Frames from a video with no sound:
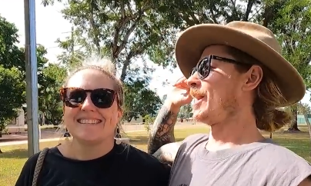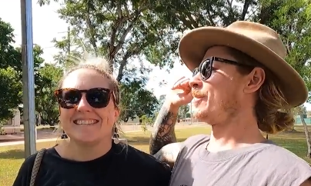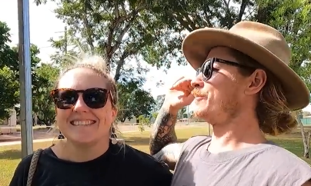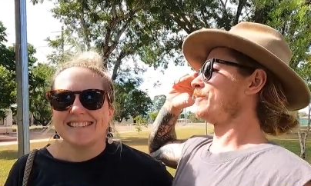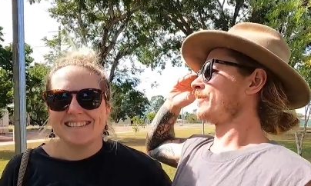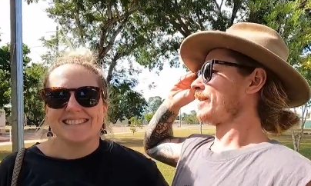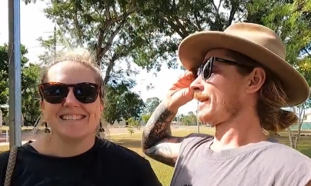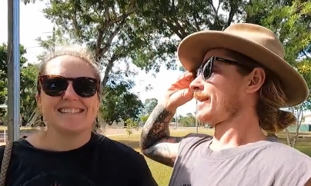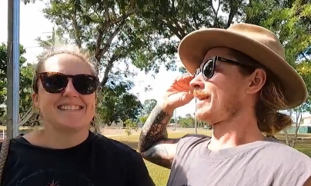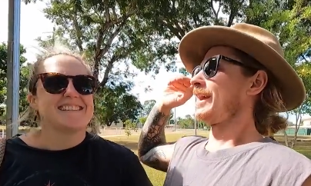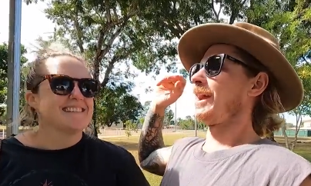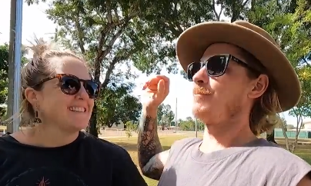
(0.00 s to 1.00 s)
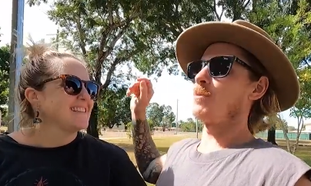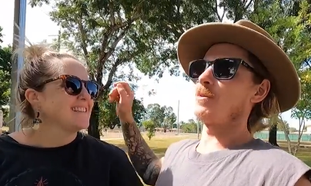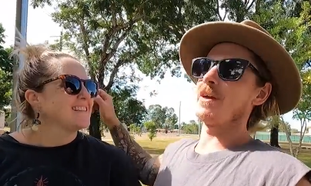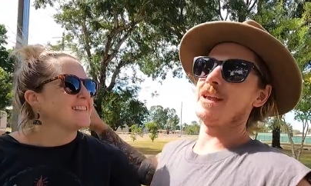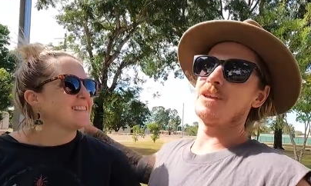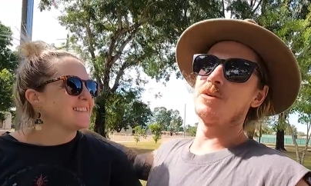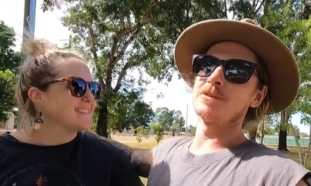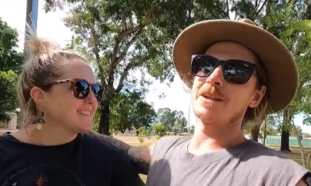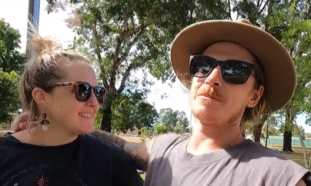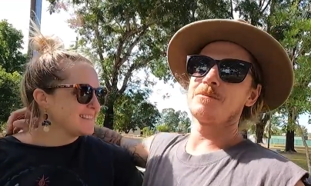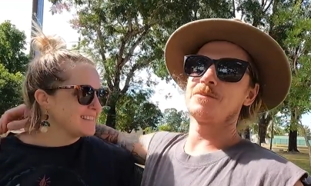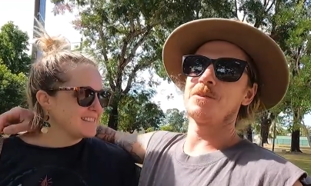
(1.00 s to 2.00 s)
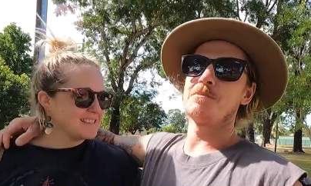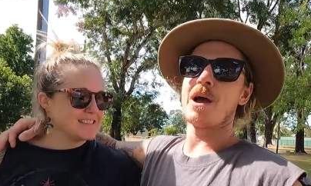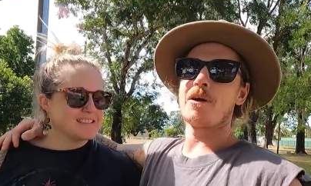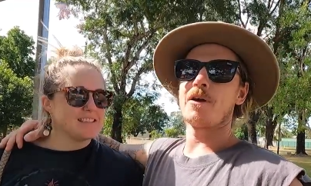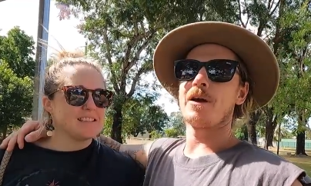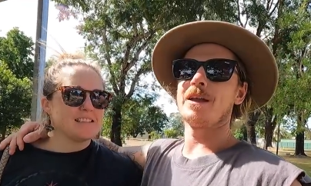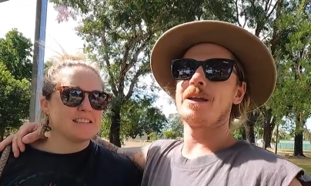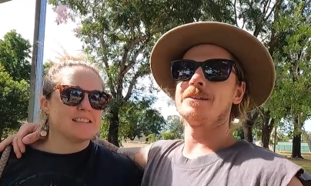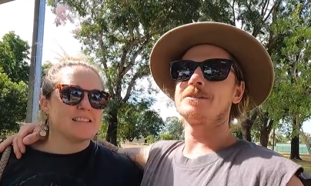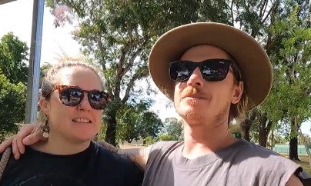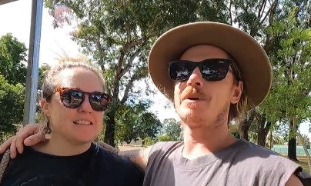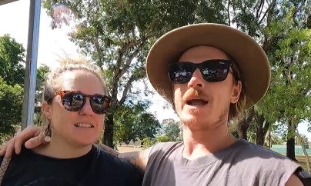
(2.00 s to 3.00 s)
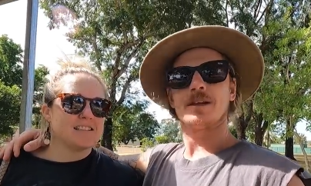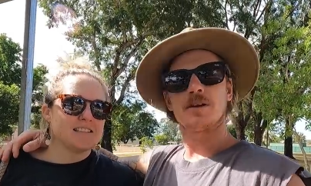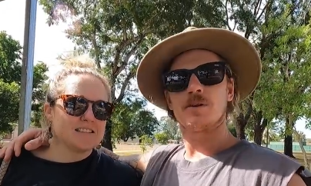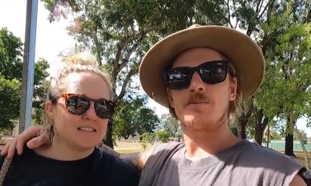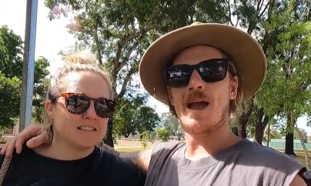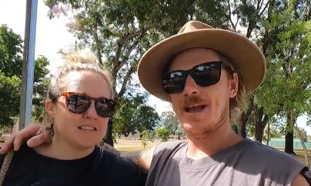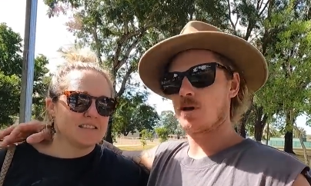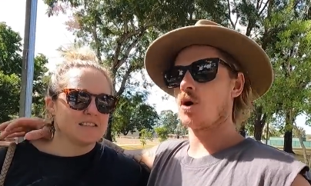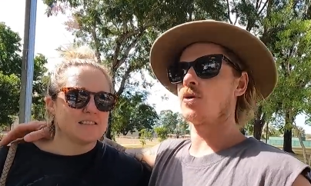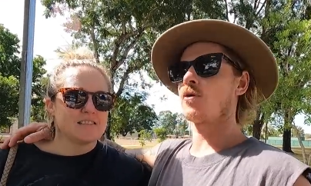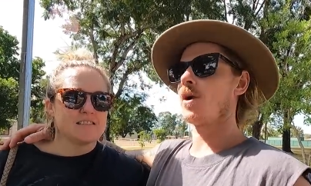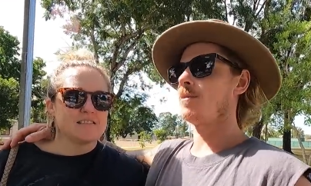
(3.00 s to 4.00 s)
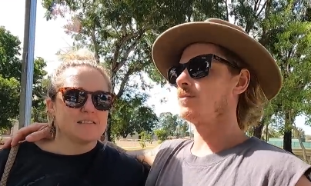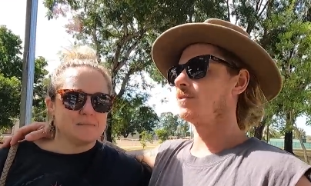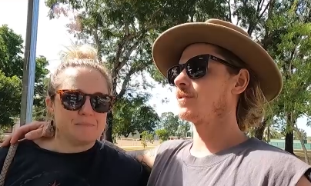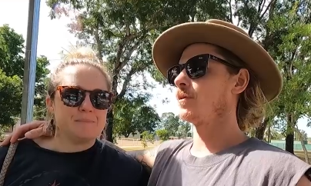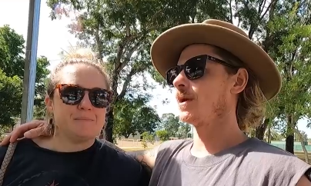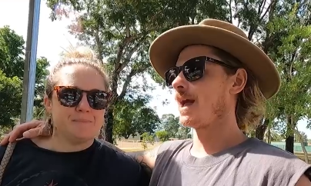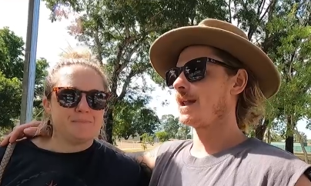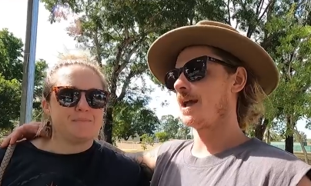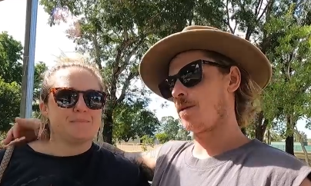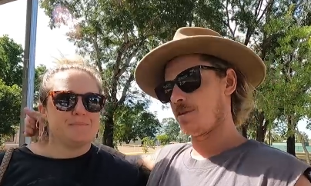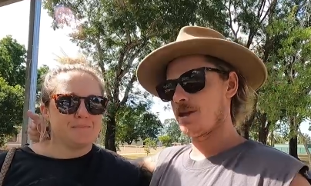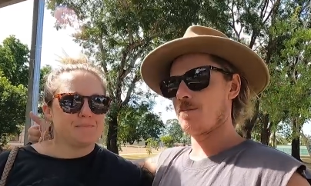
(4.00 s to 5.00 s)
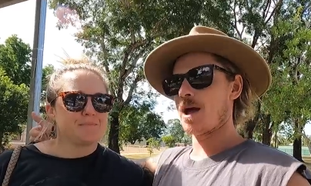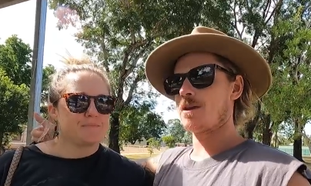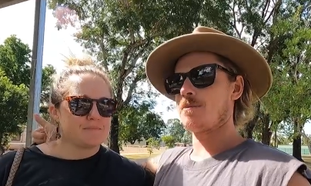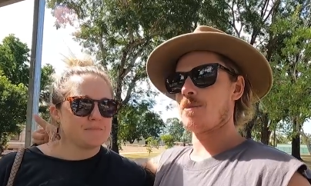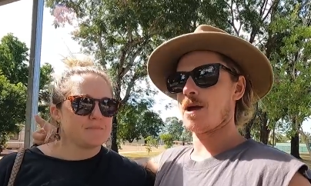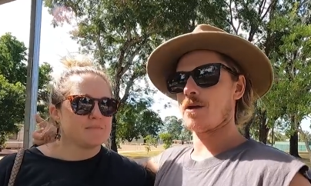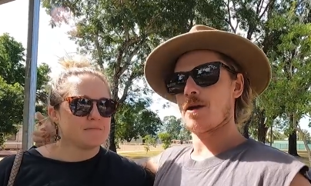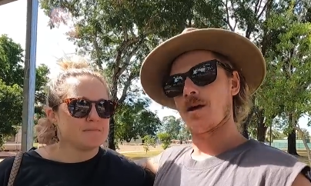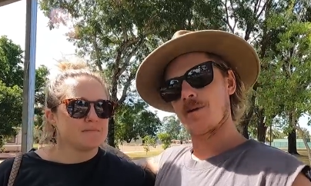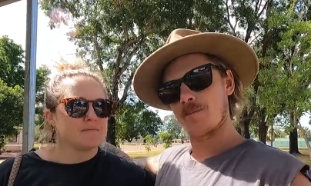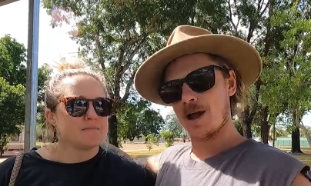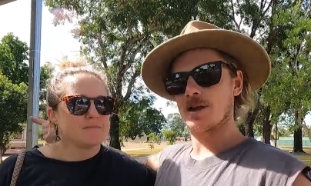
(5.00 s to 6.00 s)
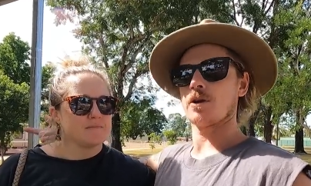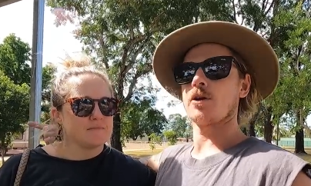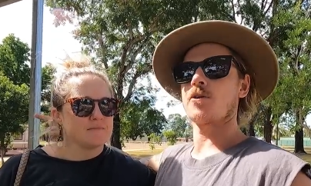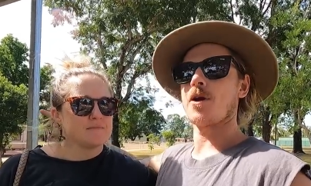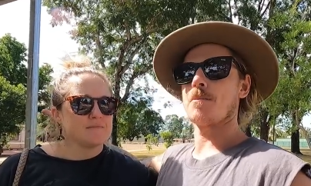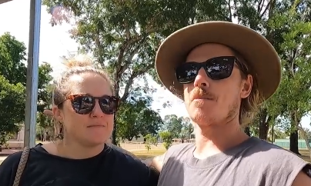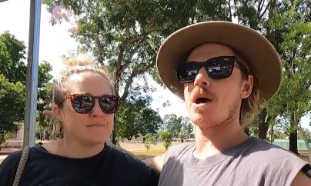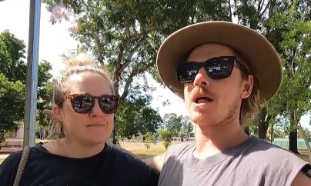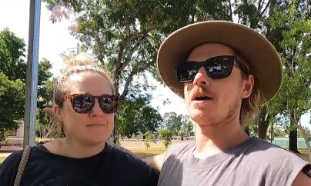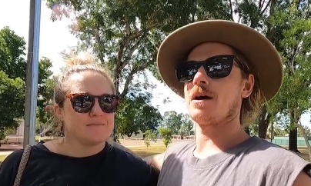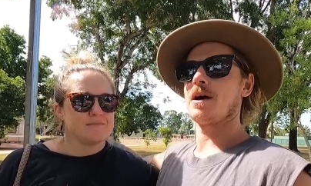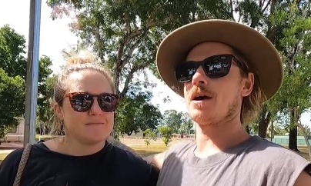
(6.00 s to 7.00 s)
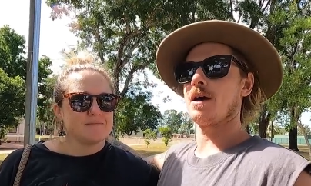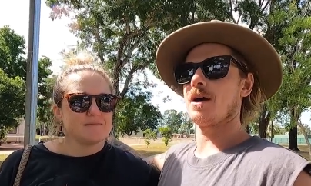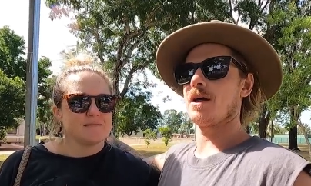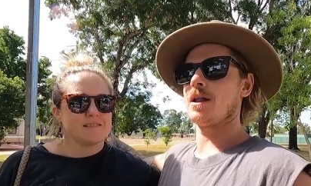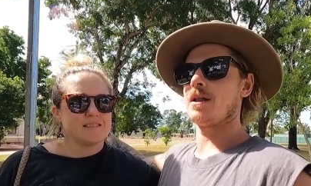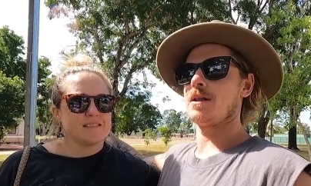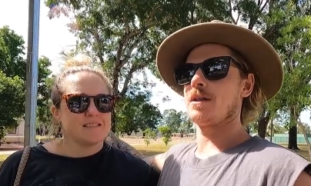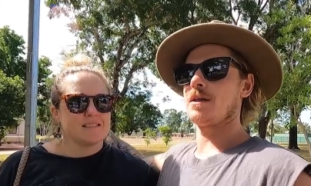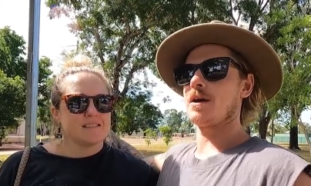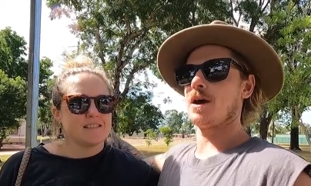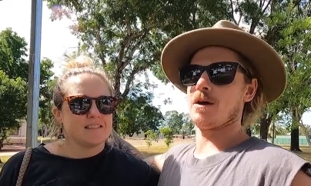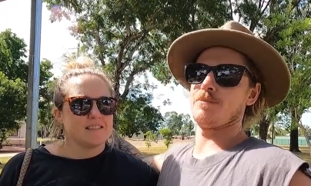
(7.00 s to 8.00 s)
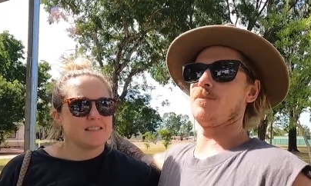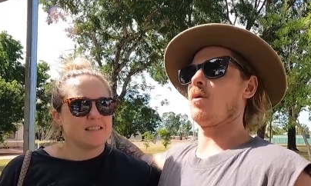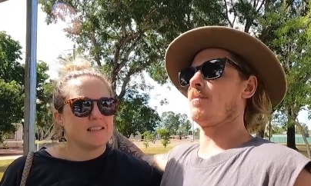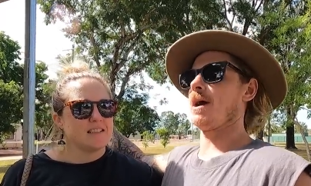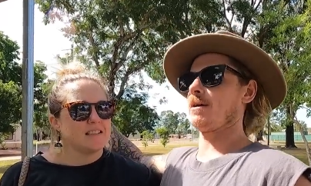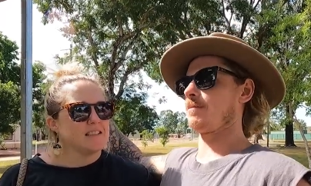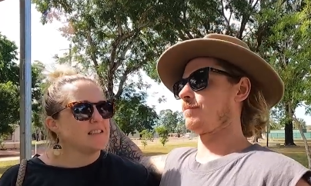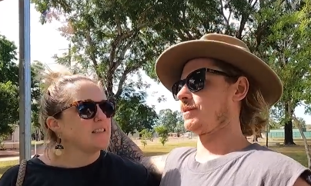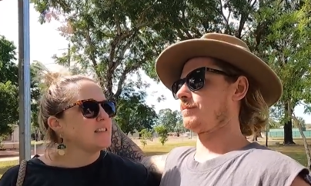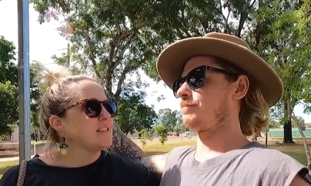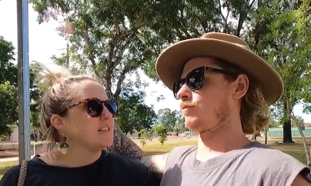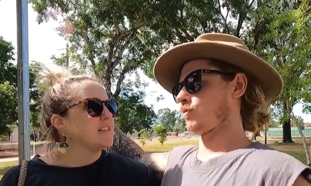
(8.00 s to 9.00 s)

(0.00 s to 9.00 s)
Speaker 1: Um, but they cooked up some barra in some panko, panko crumbs. So we had our mm. beer battered barra, panko crumb batter, and uh, not batter, but